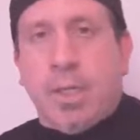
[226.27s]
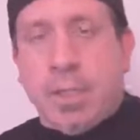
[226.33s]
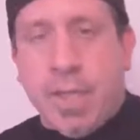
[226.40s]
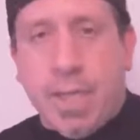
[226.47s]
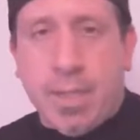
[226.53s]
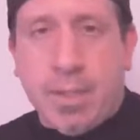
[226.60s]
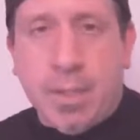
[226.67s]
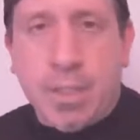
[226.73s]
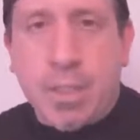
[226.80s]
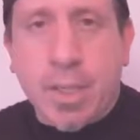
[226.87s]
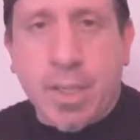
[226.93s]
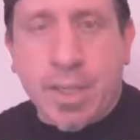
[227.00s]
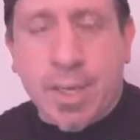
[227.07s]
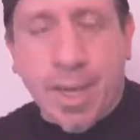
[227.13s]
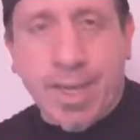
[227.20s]
Take this
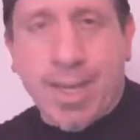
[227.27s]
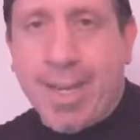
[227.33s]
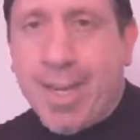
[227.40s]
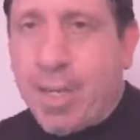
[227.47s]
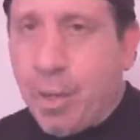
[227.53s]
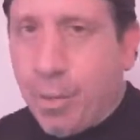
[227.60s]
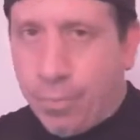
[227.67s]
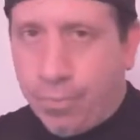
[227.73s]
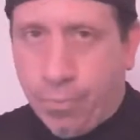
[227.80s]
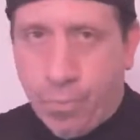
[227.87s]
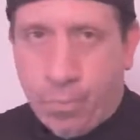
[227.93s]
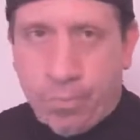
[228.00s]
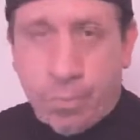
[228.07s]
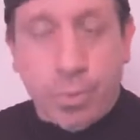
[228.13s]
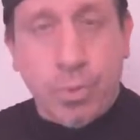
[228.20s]
candidate oath
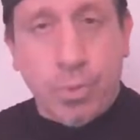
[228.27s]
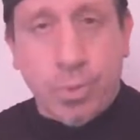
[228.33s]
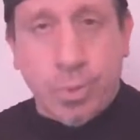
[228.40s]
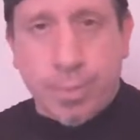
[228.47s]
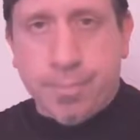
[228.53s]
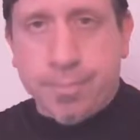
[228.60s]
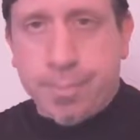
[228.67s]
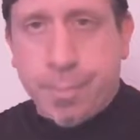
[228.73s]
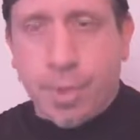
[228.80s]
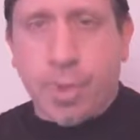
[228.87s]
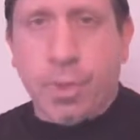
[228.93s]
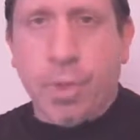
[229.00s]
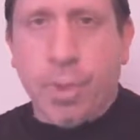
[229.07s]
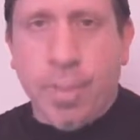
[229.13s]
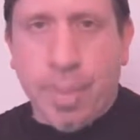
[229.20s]
form, Google it,
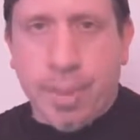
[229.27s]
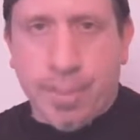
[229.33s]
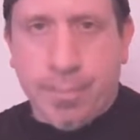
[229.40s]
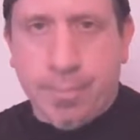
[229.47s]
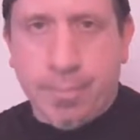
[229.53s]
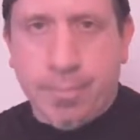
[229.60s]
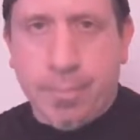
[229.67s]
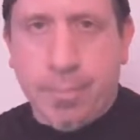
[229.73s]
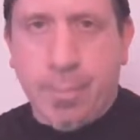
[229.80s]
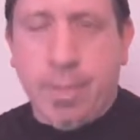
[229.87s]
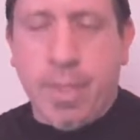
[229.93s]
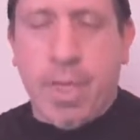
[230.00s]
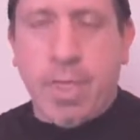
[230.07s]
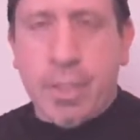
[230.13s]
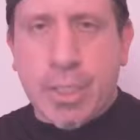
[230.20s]
learn about it,
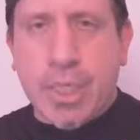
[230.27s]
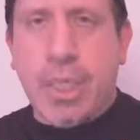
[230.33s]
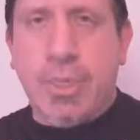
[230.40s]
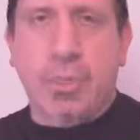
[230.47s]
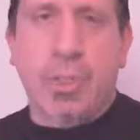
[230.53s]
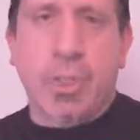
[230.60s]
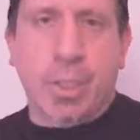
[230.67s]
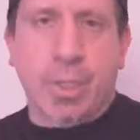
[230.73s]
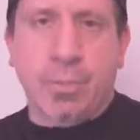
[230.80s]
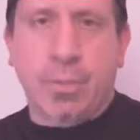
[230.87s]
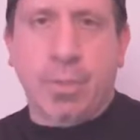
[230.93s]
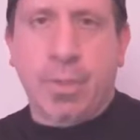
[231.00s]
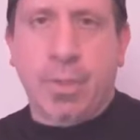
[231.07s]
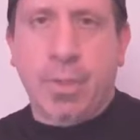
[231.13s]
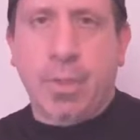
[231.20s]
educate yourself
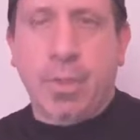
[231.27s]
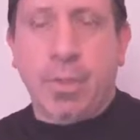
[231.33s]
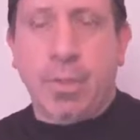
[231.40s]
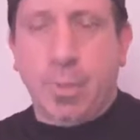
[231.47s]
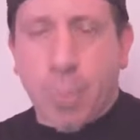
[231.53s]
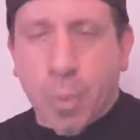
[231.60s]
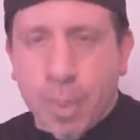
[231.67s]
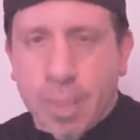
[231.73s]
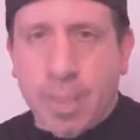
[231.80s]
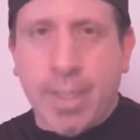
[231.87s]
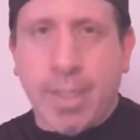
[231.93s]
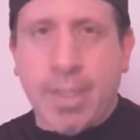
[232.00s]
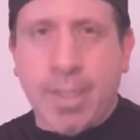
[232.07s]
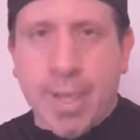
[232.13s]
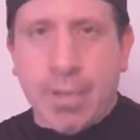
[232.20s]
to what it
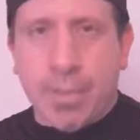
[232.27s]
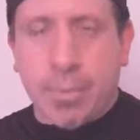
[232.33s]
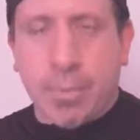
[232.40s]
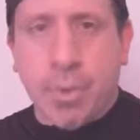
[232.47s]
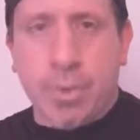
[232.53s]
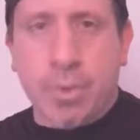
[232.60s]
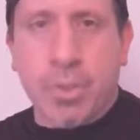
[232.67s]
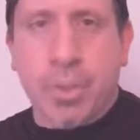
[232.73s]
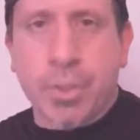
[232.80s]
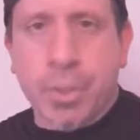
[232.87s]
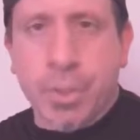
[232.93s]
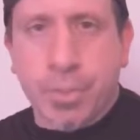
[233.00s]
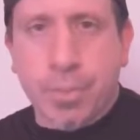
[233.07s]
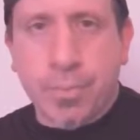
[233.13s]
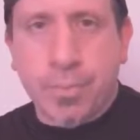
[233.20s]
allows a person to
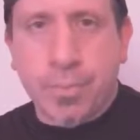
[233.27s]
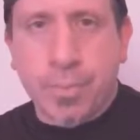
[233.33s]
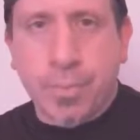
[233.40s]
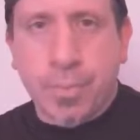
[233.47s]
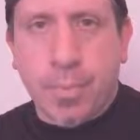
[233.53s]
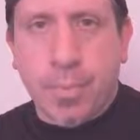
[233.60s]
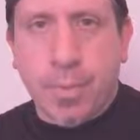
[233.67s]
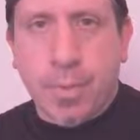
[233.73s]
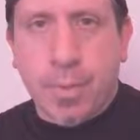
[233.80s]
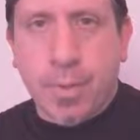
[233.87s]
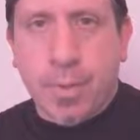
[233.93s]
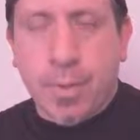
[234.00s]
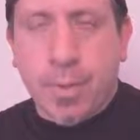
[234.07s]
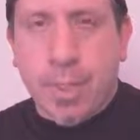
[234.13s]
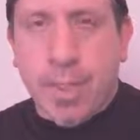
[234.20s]
do.
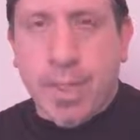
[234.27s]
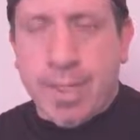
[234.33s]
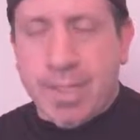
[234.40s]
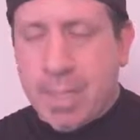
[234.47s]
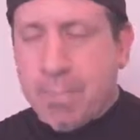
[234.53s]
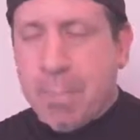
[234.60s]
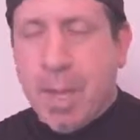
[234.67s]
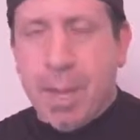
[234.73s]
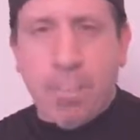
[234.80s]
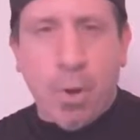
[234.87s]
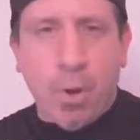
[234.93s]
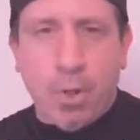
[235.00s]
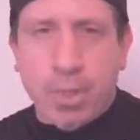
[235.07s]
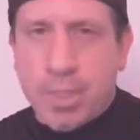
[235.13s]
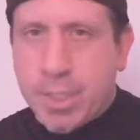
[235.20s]
It's a
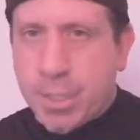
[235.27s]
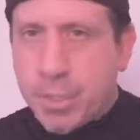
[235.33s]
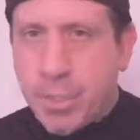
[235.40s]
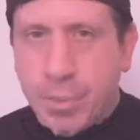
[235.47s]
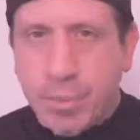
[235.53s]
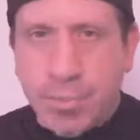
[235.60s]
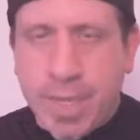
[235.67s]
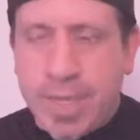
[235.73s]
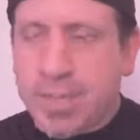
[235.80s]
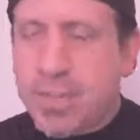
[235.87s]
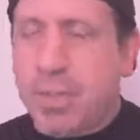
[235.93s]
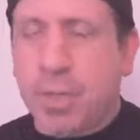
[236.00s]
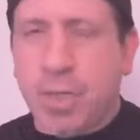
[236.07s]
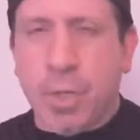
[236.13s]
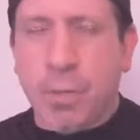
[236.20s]
bipartisan issue, has
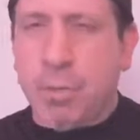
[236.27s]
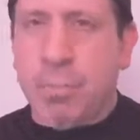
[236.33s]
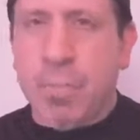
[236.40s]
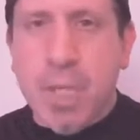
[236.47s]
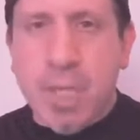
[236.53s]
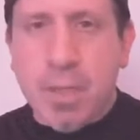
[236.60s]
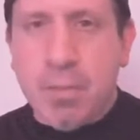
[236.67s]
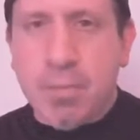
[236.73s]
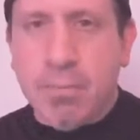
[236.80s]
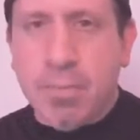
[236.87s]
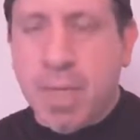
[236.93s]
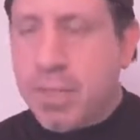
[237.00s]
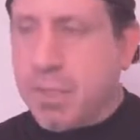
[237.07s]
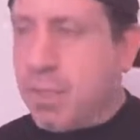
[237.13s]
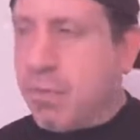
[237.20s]
nothing to do with me,
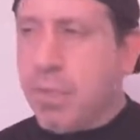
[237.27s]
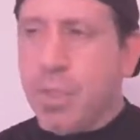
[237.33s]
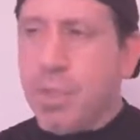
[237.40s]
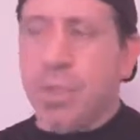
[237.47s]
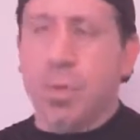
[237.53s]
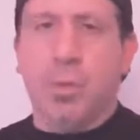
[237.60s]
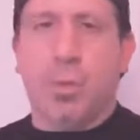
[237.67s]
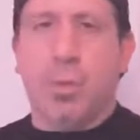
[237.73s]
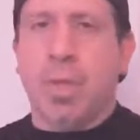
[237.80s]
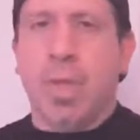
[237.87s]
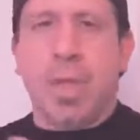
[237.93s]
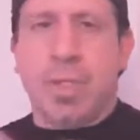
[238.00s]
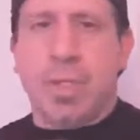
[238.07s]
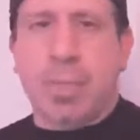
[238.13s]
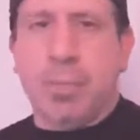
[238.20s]
has nothing to do with
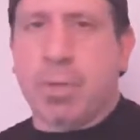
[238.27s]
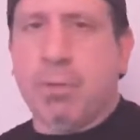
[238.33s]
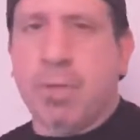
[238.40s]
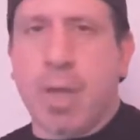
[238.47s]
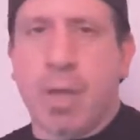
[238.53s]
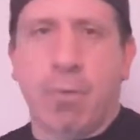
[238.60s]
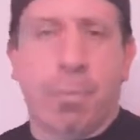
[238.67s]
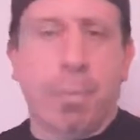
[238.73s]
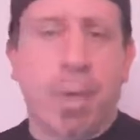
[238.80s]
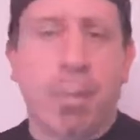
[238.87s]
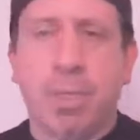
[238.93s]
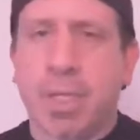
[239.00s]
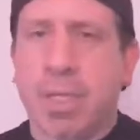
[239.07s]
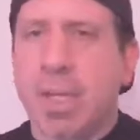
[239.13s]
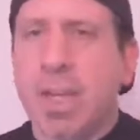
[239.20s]
Democrat,
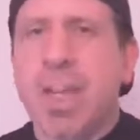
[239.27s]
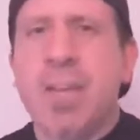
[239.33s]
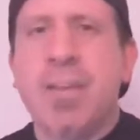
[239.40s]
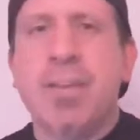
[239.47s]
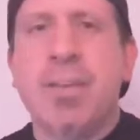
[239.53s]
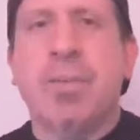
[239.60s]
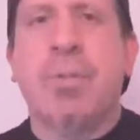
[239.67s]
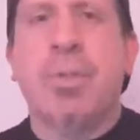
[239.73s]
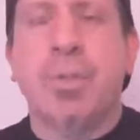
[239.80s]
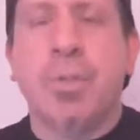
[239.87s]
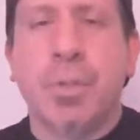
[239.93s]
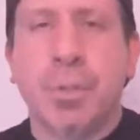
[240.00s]
Republican, nothing to